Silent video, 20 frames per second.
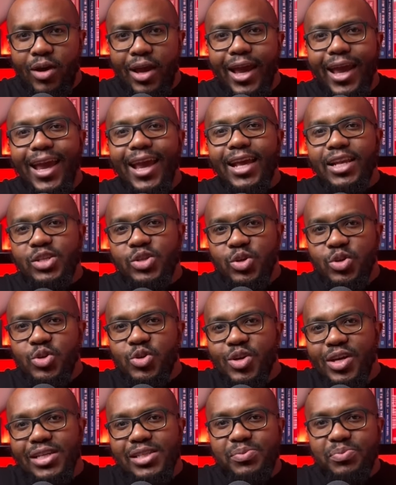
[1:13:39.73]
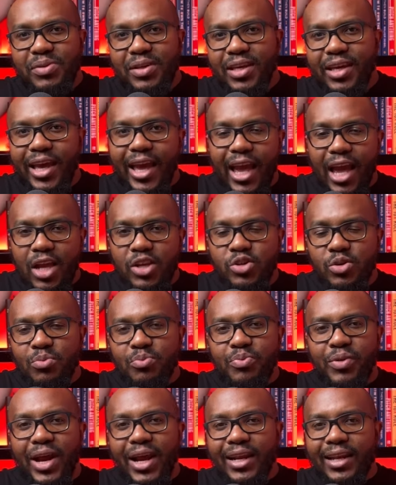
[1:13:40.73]
Add your USP, add your
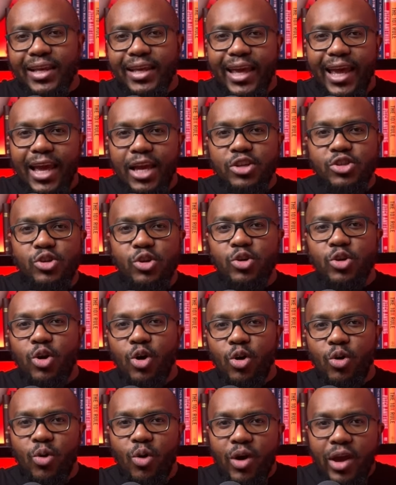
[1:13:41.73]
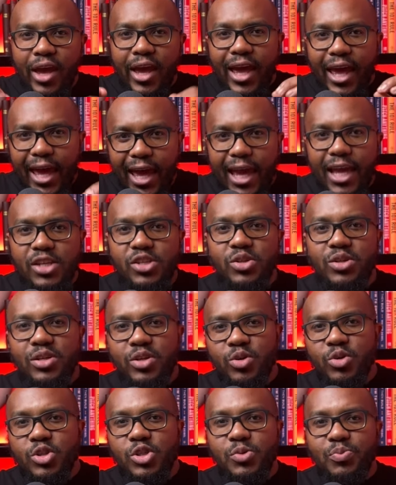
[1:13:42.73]
branding, add your logo, add your
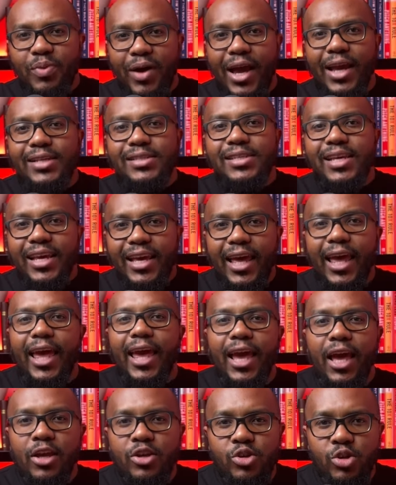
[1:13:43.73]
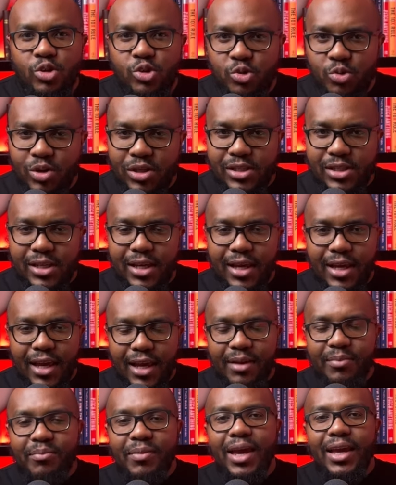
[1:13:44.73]
little spice, add your twist,
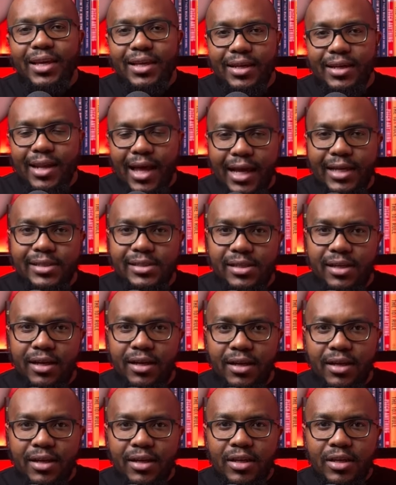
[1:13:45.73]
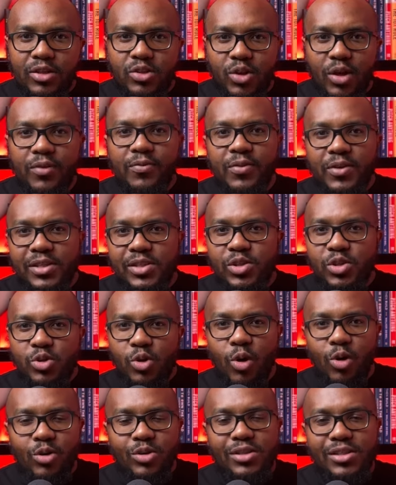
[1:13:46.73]
and make it nicer. So if you
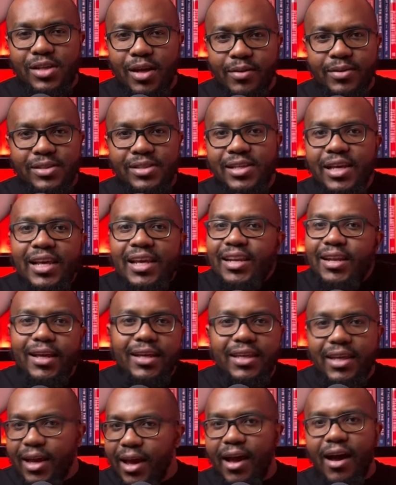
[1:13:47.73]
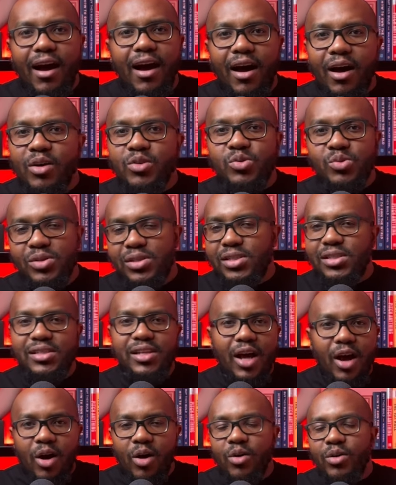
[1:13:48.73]
saw sounds like a house which is,
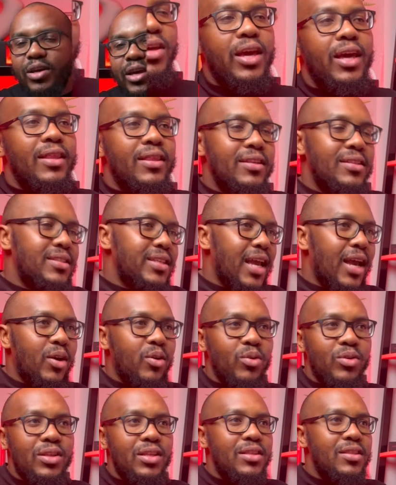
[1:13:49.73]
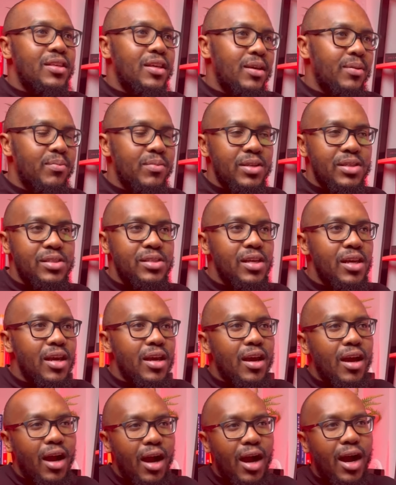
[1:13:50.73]
the decor, the theme is
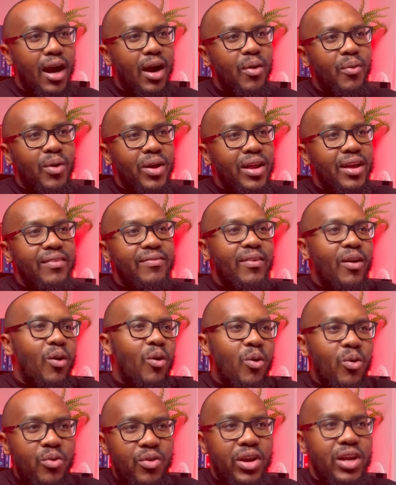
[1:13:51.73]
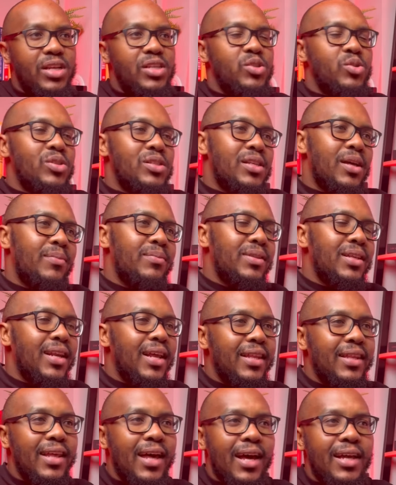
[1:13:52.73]
whatever, orange or something
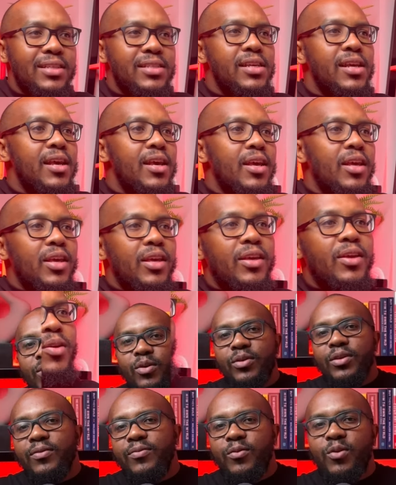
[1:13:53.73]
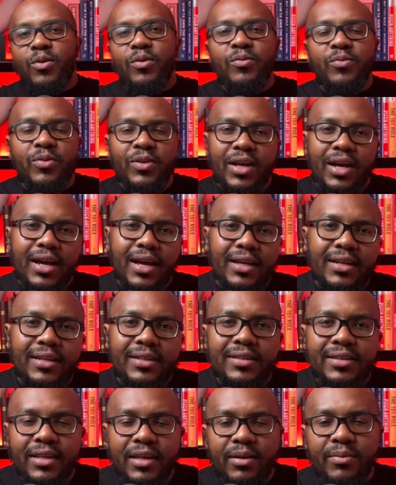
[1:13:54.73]
like that, they've gone for that kind of
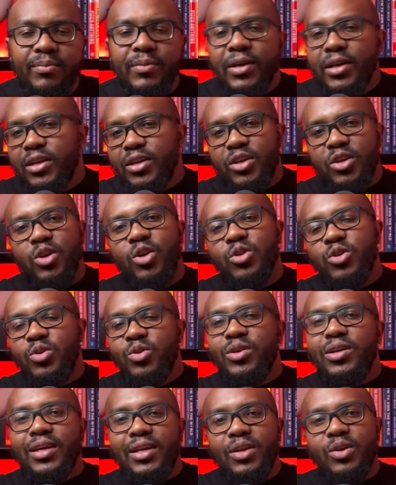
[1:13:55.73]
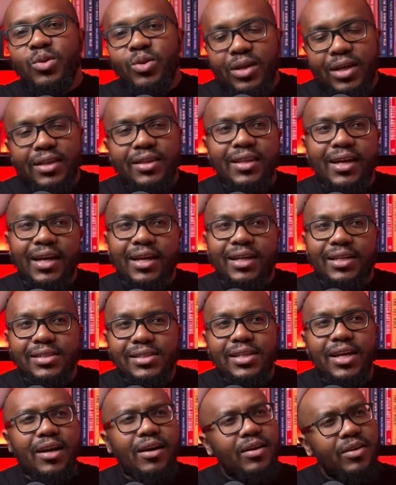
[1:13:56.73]
theme, you can look at that and
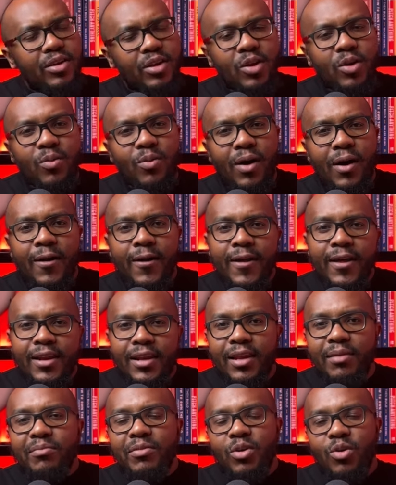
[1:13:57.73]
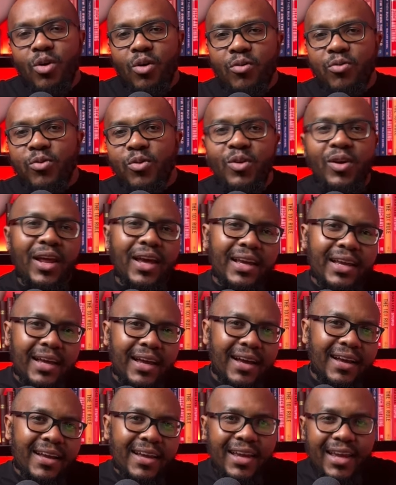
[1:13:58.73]
say, oh, you know what, let me go for like a